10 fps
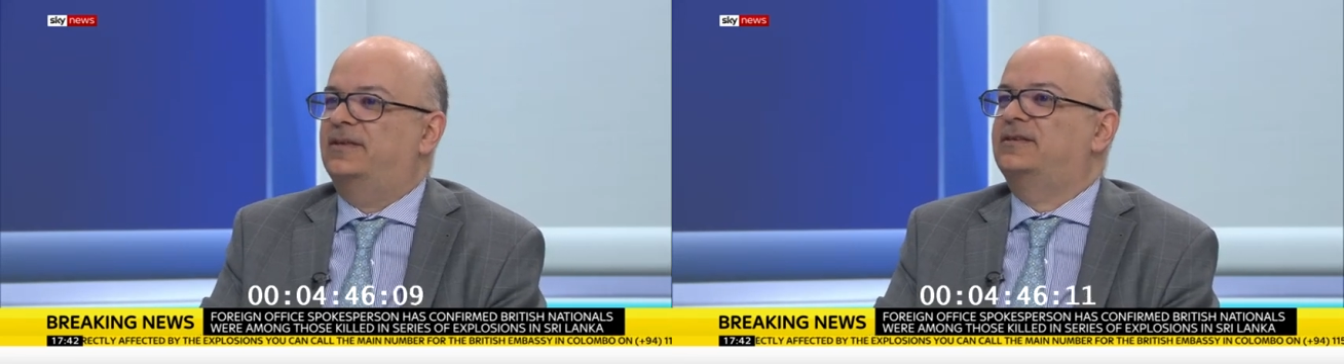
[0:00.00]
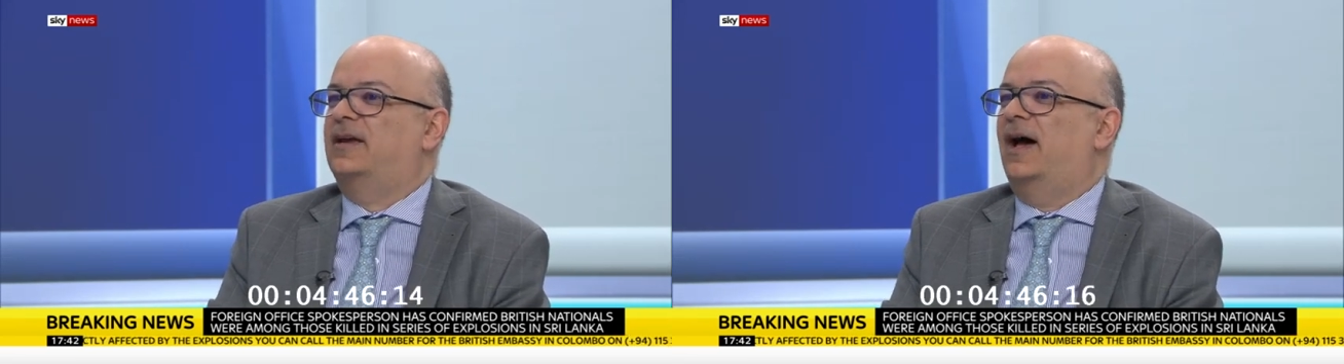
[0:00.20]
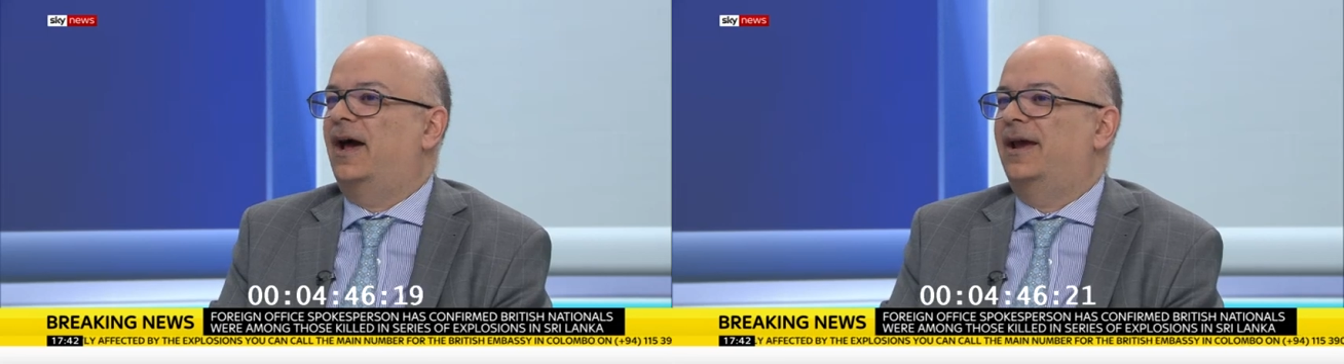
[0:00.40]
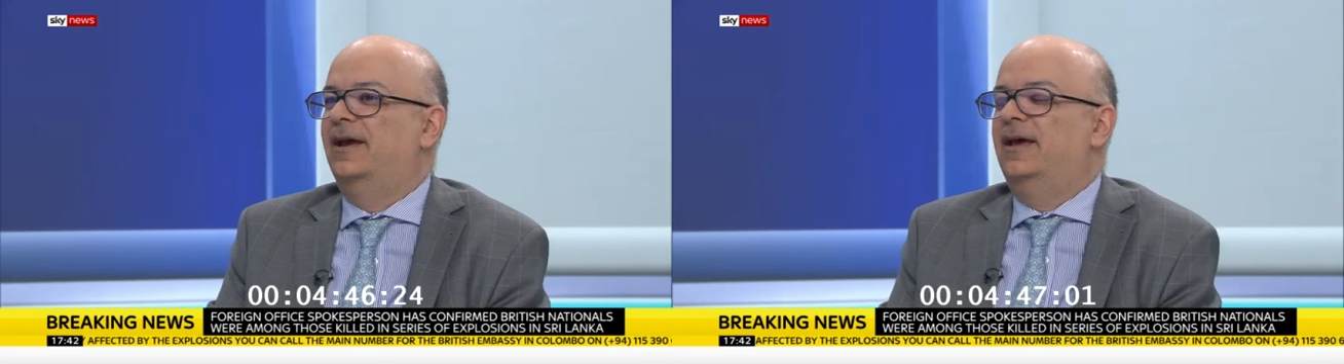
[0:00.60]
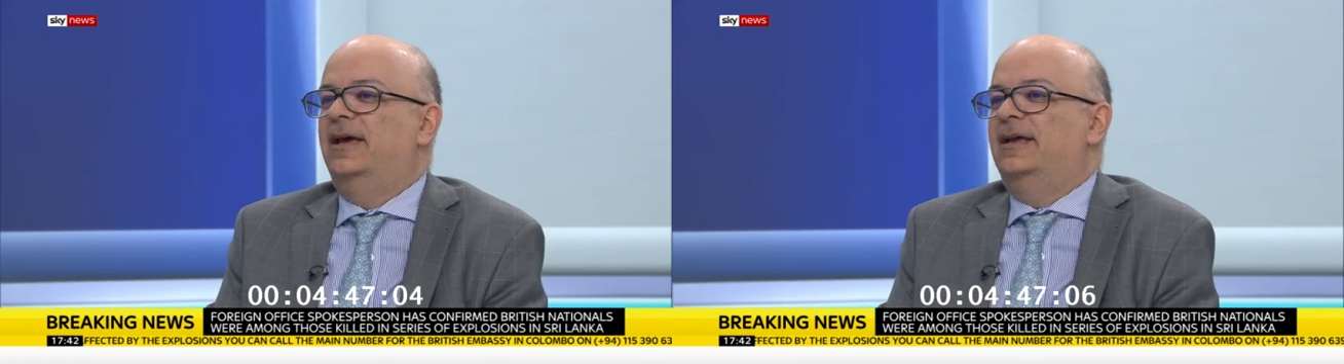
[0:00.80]
this guy,
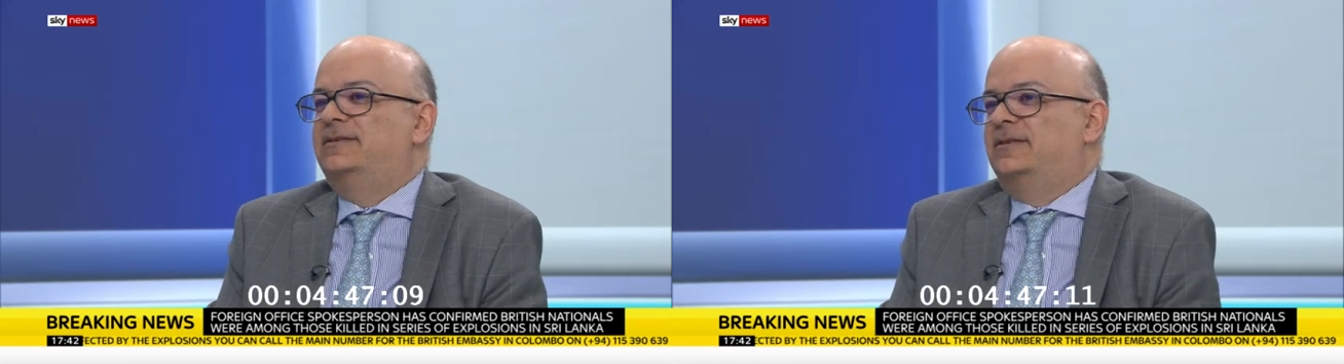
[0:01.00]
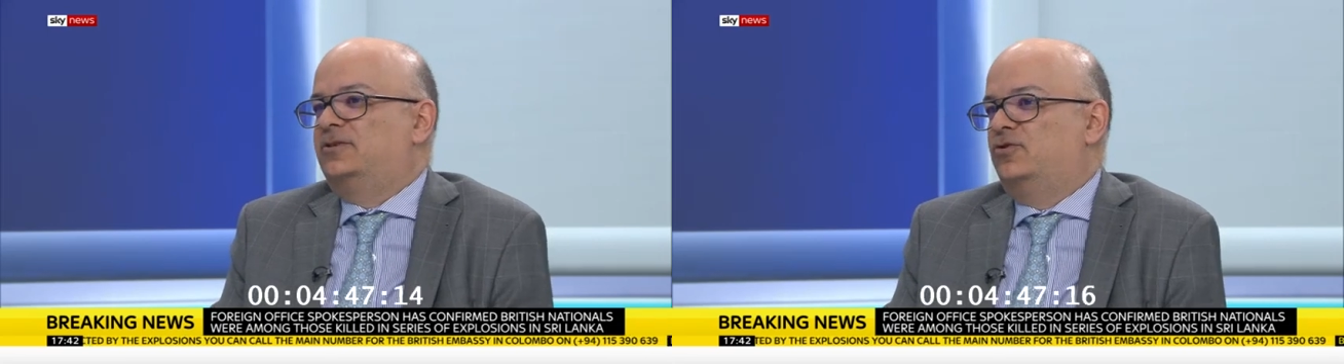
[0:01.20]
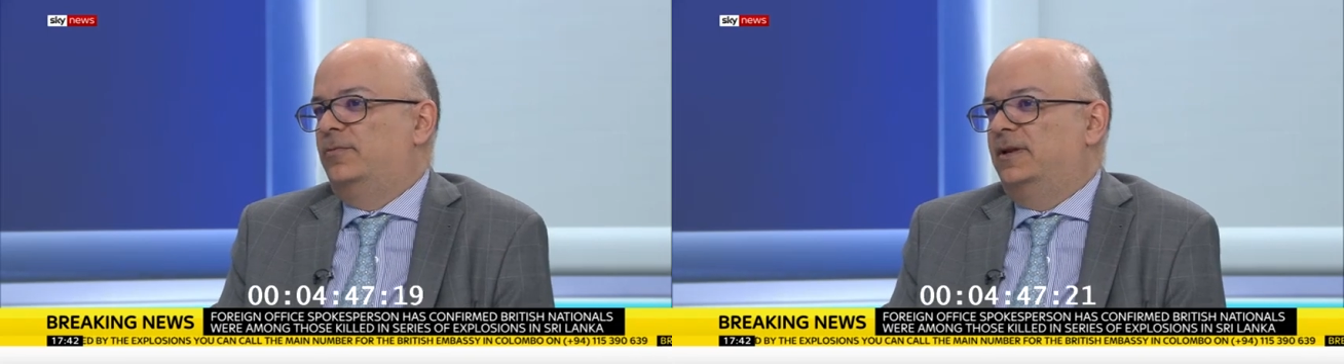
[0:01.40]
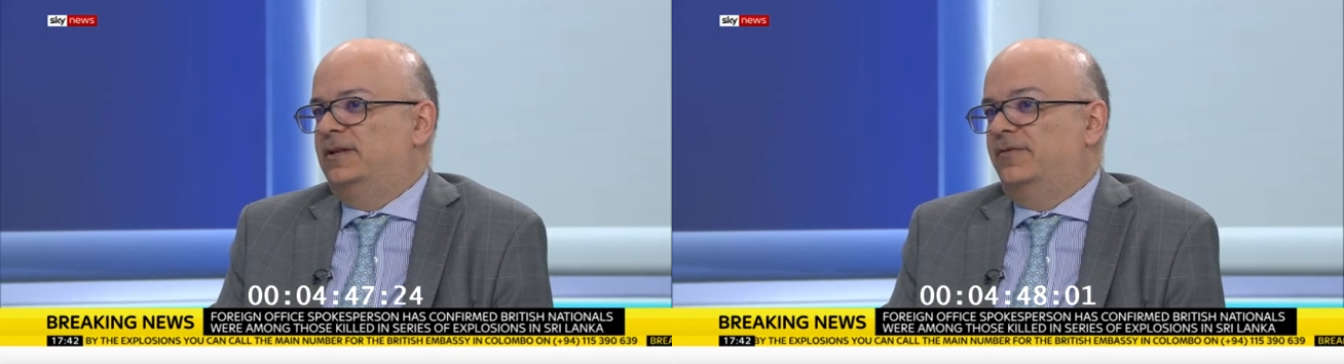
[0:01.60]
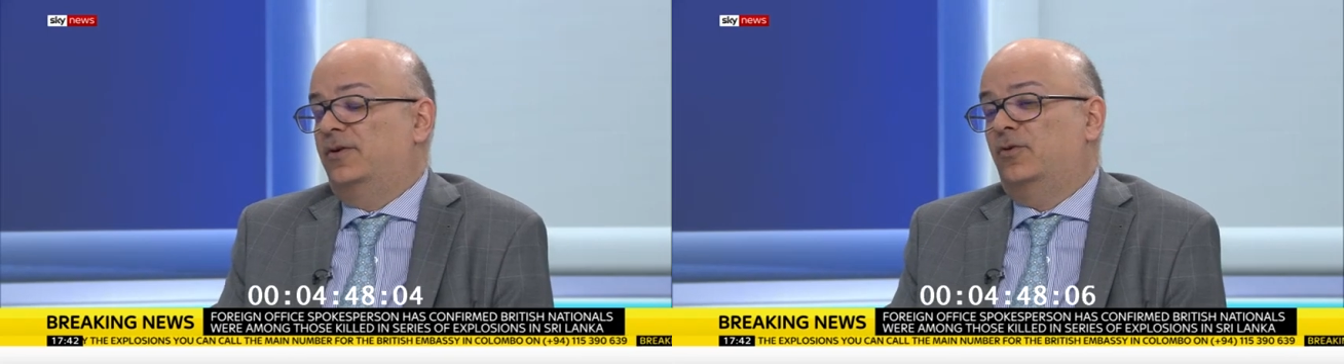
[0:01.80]
it's extremely
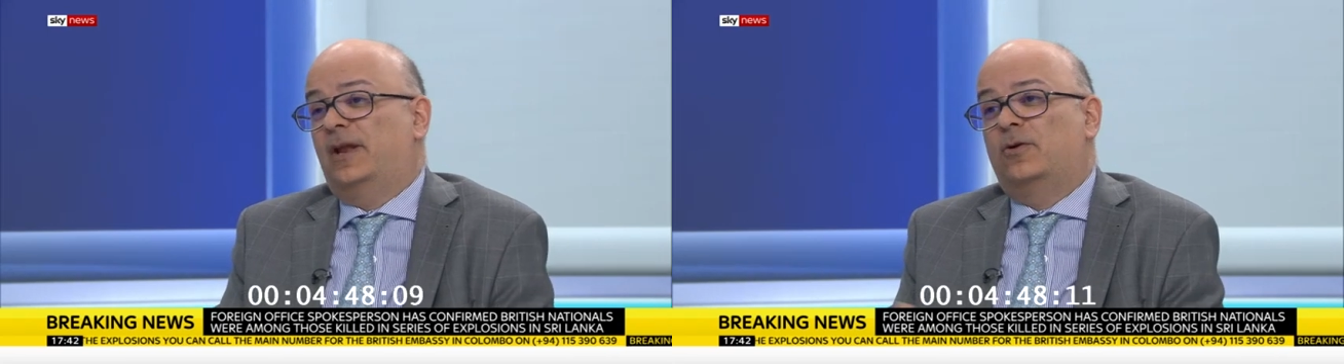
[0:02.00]
difficult.